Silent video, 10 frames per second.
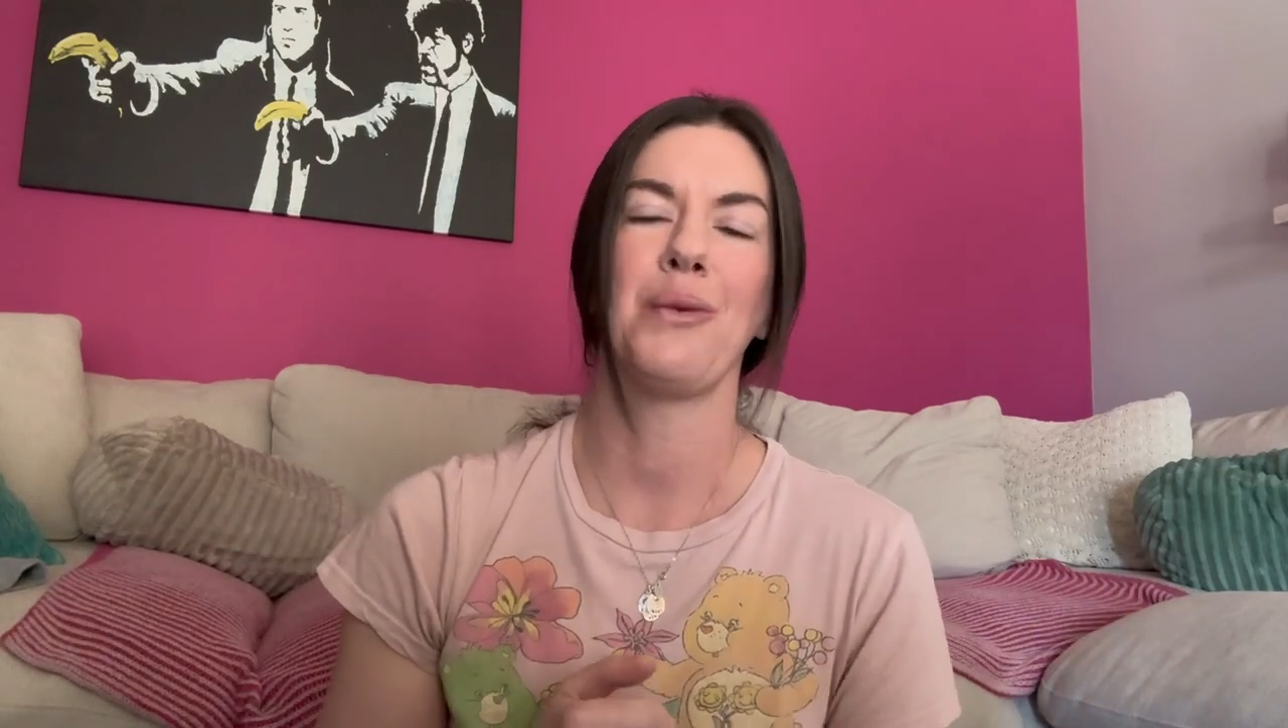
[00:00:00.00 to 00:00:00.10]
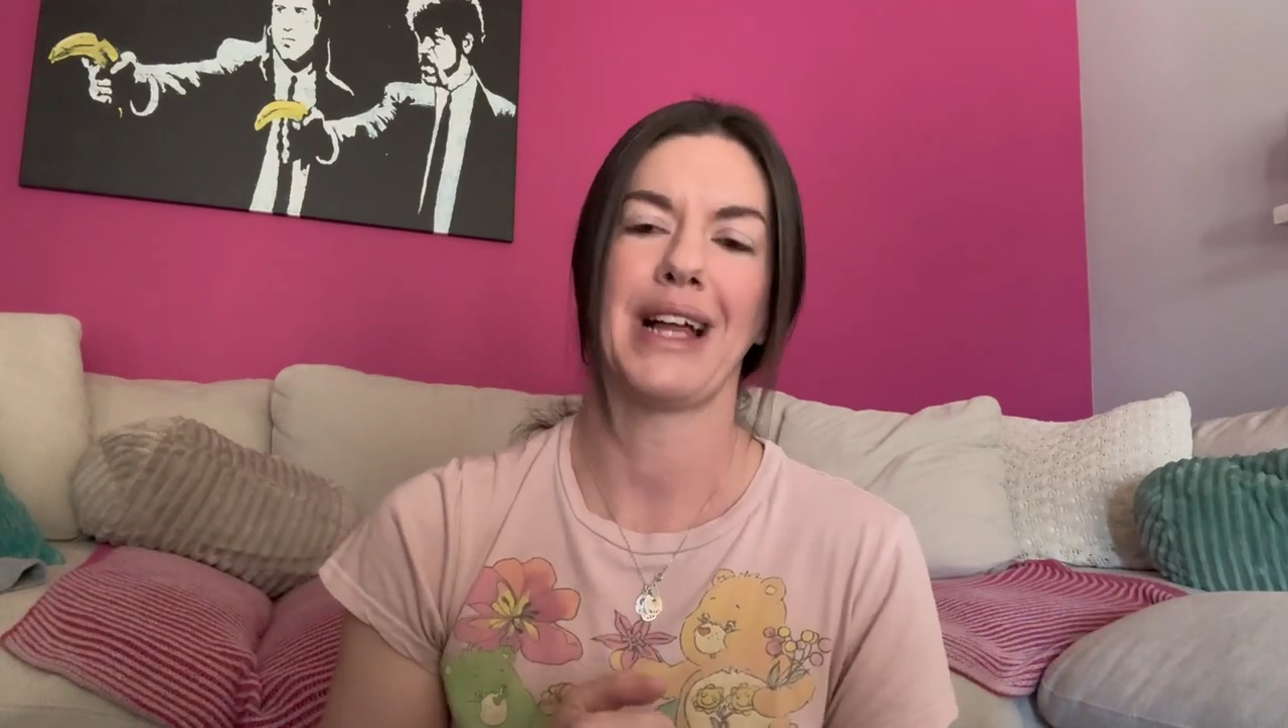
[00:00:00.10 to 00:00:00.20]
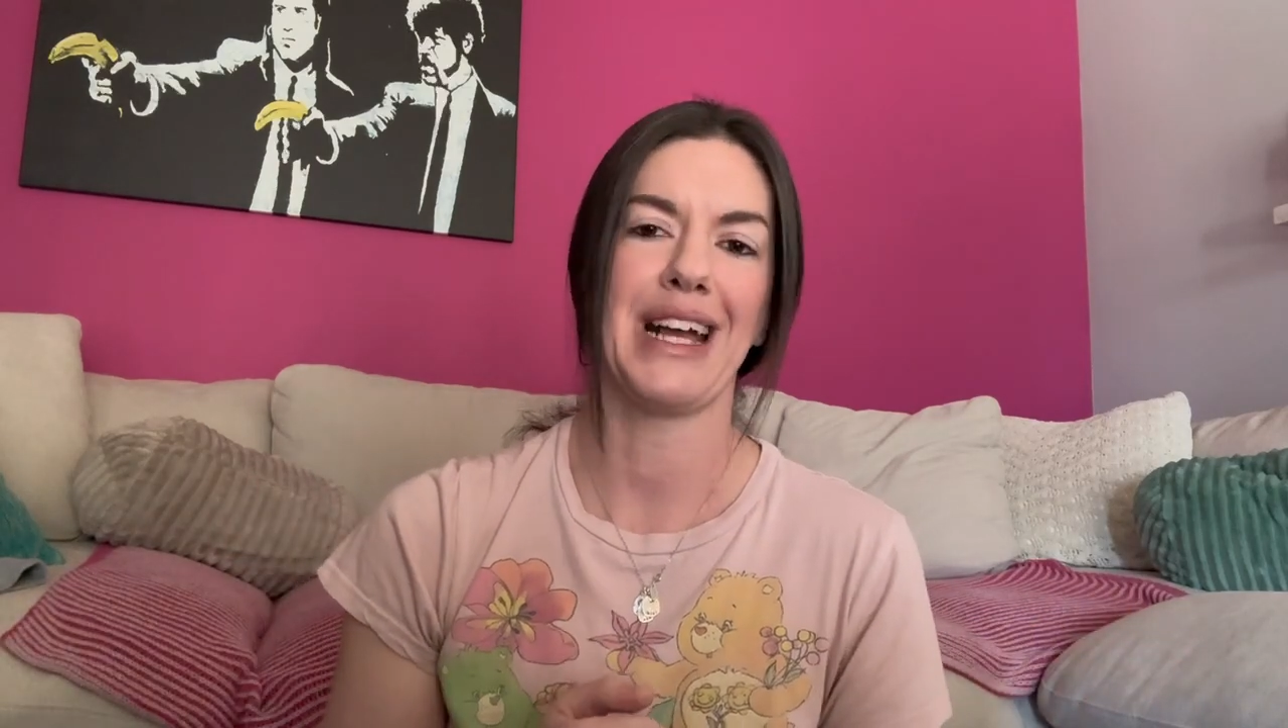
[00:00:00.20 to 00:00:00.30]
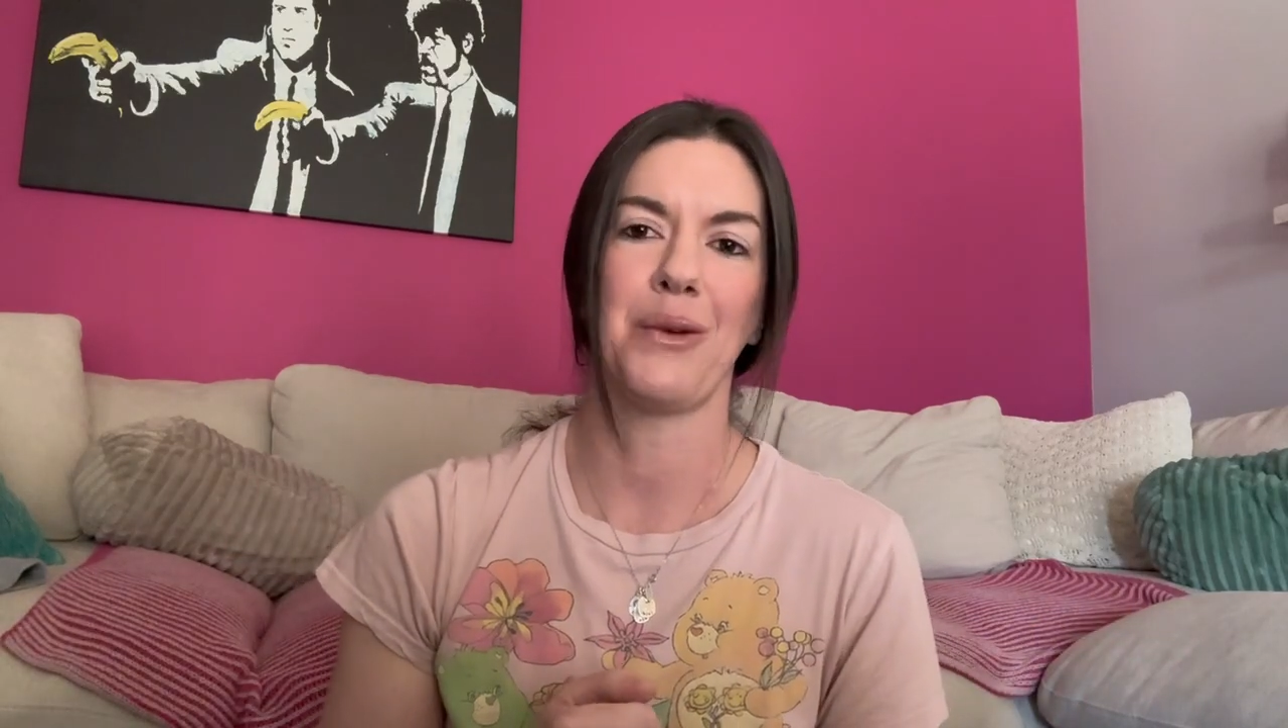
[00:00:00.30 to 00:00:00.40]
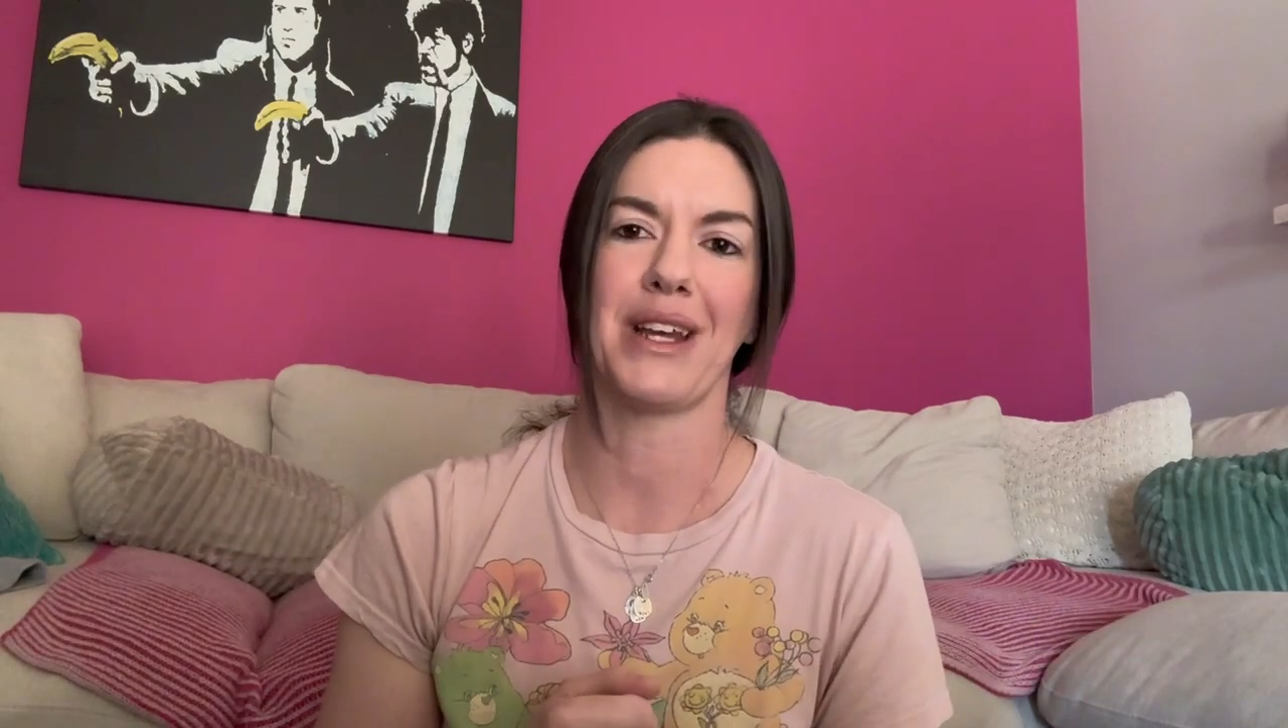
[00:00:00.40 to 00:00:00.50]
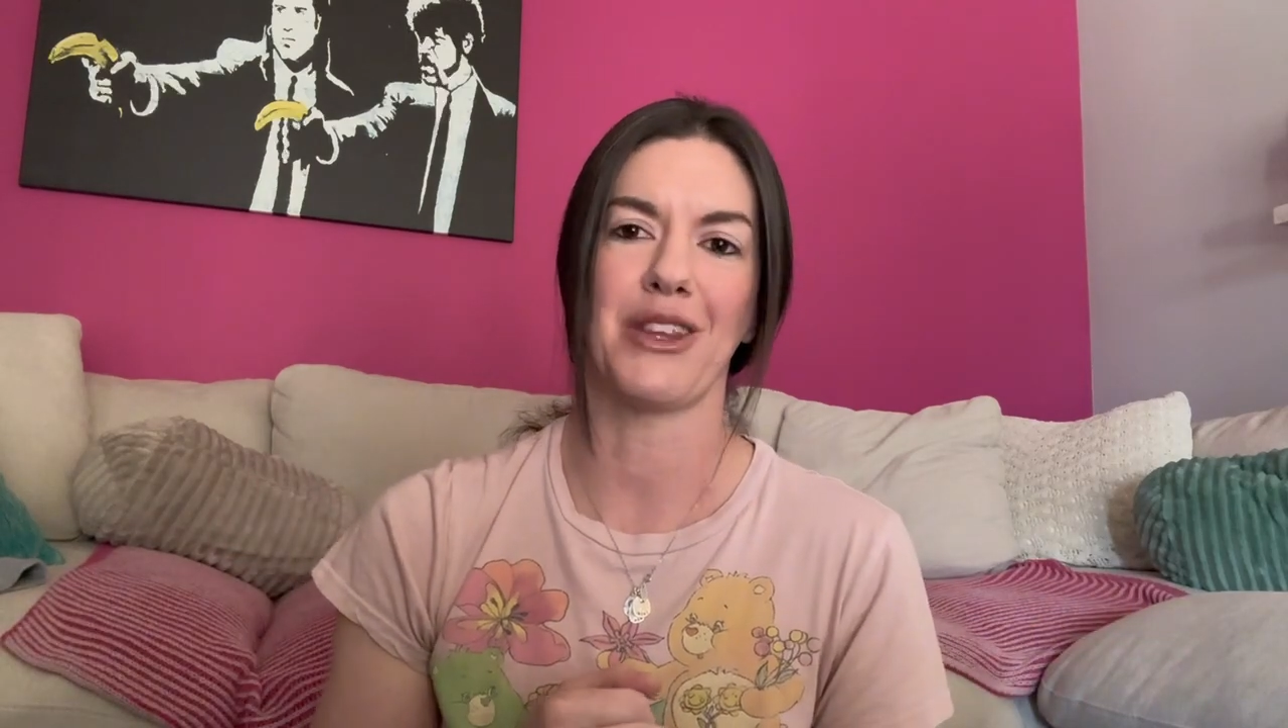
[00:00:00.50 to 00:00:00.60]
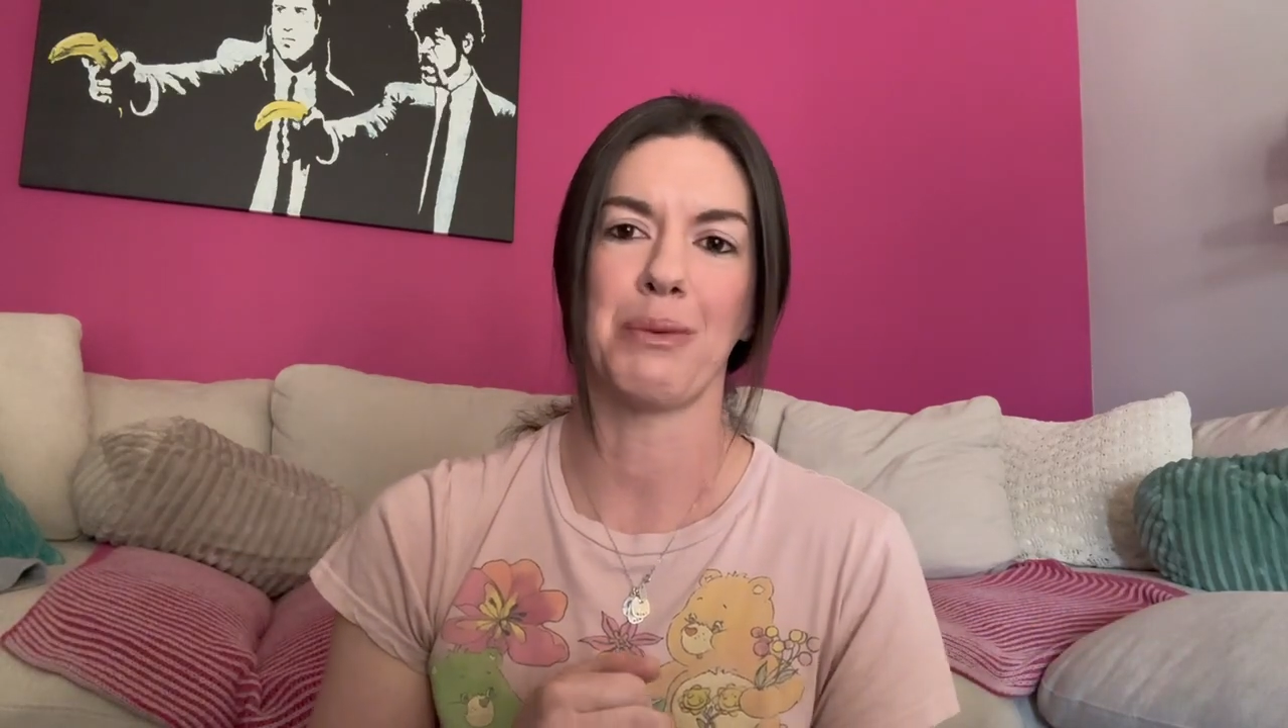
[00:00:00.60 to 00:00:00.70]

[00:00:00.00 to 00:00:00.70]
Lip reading: like when other